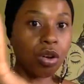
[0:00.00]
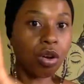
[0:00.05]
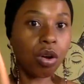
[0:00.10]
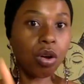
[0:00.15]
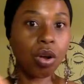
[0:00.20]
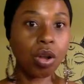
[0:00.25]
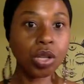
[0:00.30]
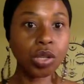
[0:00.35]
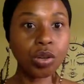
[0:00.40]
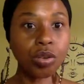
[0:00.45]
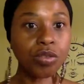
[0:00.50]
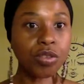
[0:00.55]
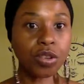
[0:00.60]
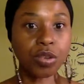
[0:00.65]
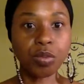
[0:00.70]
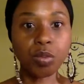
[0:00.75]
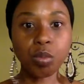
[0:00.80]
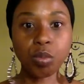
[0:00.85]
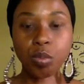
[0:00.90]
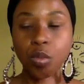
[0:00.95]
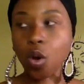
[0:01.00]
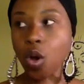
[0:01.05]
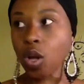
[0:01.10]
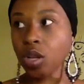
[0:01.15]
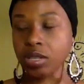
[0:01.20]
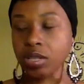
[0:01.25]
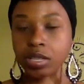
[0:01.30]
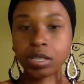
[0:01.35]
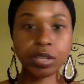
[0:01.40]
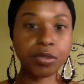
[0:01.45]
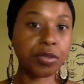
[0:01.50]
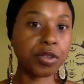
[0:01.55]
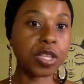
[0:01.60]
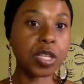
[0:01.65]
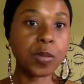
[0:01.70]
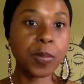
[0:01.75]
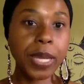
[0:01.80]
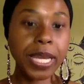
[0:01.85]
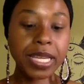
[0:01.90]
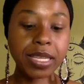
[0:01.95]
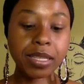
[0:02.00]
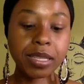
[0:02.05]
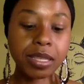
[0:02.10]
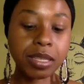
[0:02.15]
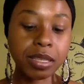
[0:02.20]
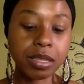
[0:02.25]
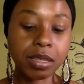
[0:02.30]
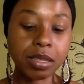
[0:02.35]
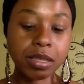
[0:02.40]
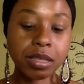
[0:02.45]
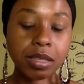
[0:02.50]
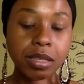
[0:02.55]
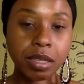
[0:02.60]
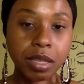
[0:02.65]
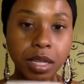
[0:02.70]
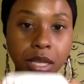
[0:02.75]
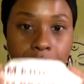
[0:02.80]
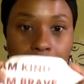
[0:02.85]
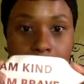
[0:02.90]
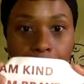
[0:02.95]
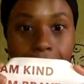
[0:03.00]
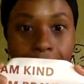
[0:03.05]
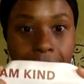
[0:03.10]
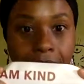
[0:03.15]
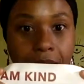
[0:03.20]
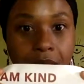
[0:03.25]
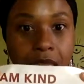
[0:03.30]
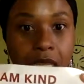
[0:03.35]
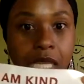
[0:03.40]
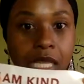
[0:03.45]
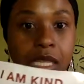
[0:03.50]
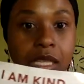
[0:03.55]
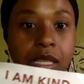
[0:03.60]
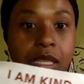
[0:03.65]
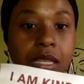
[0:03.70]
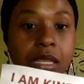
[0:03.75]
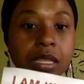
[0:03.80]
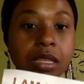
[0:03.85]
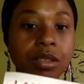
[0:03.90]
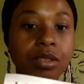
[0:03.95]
all over walls in different spaces like these